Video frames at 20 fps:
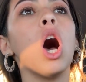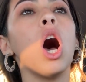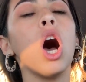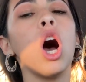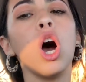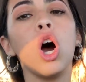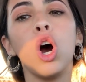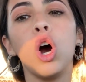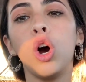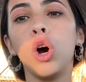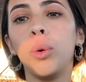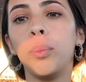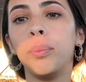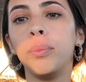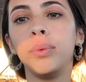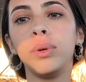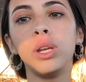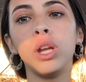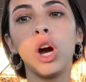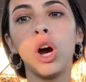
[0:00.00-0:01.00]
oh,
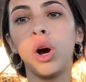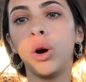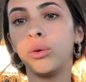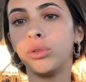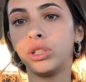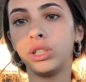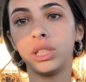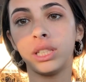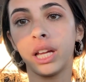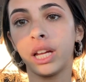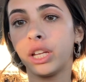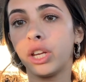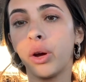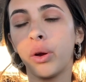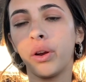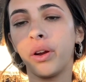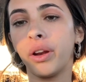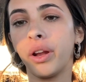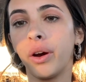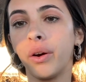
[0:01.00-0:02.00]
no. She's like,
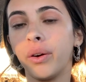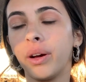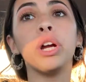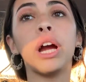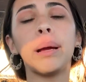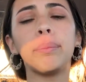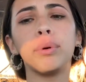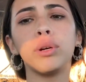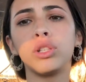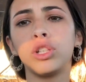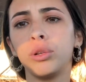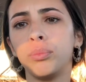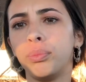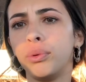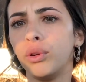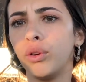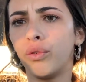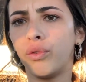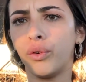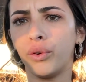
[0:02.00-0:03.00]
no. The eyebrows are
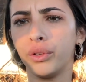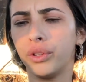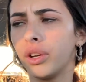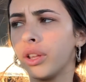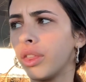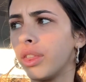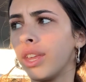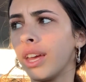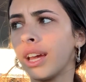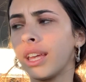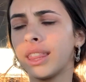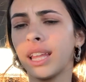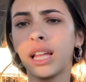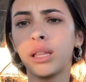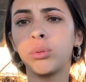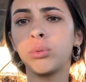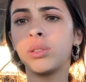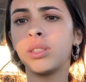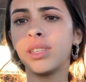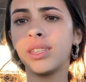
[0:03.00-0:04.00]
beautiful. They're thick.
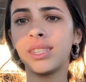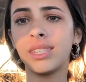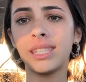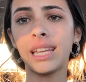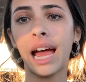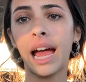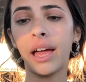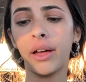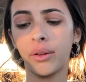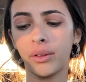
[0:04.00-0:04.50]
That's what's in style.